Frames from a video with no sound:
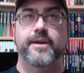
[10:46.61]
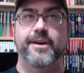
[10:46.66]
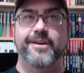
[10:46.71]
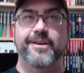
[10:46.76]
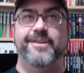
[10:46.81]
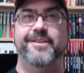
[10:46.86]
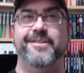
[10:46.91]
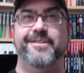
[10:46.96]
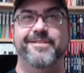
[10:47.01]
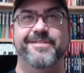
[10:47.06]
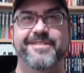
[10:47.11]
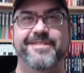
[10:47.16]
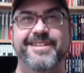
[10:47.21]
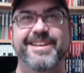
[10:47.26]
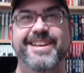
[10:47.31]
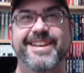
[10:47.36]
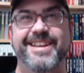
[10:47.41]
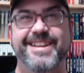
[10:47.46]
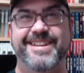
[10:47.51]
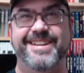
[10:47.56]
So
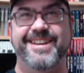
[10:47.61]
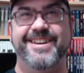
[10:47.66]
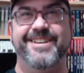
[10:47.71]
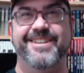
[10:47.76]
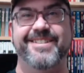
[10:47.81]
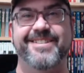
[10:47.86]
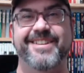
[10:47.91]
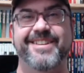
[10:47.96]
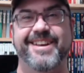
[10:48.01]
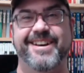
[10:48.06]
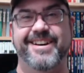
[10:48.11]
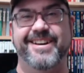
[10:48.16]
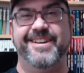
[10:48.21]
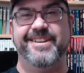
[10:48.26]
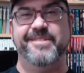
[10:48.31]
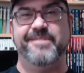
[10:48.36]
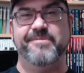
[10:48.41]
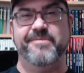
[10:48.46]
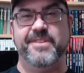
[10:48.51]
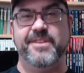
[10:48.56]

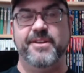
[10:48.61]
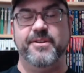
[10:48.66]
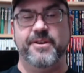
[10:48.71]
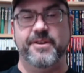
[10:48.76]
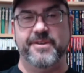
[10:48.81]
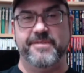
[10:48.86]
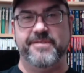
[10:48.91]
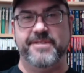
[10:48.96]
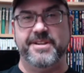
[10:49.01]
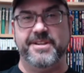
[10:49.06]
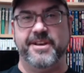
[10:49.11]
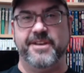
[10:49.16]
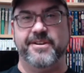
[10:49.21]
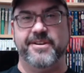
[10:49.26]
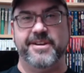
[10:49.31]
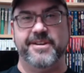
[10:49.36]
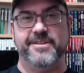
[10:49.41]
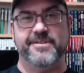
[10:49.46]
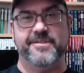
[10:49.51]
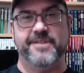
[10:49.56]
you know what
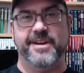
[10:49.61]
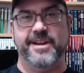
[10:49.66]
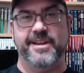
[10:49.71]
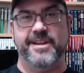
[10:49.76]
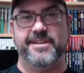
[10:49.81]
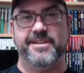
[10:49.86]
Visio is, right?